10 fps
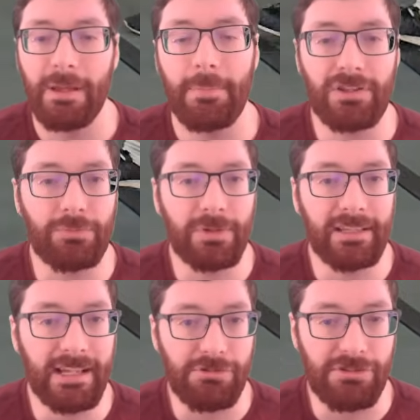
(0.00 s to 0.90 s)
But it's
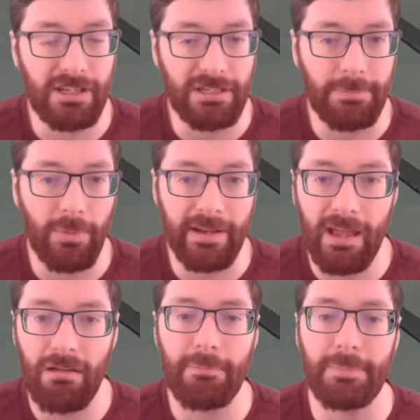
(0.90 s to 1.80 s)
really interesting to point
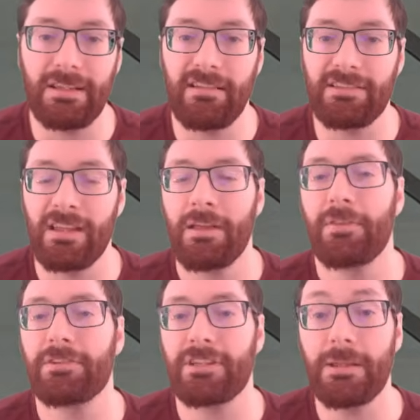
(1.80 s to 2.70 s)
out because
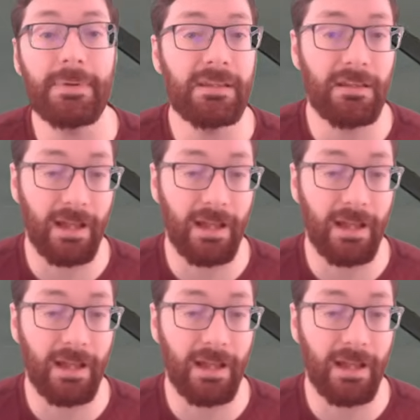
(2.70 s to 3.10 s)
there's going to be,